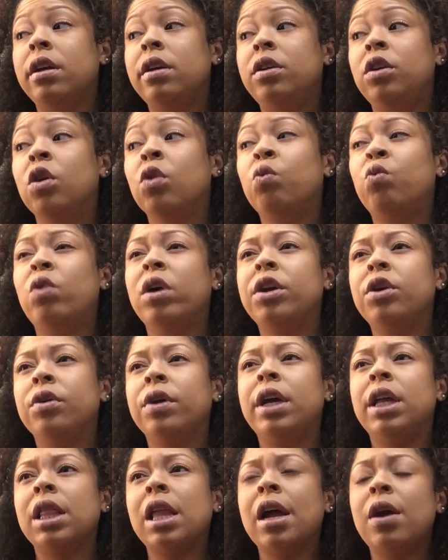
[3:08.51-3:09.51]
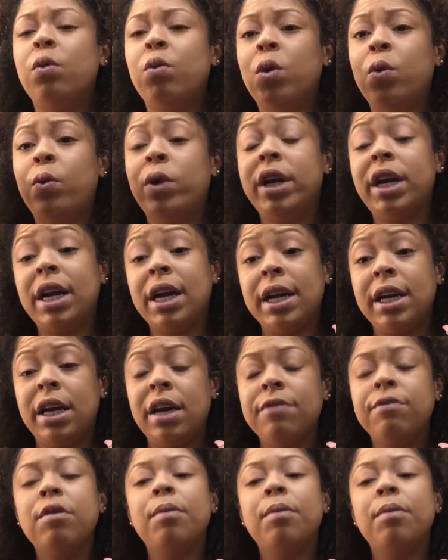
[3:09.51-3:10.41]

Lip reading: you're wondering like, well, what did I get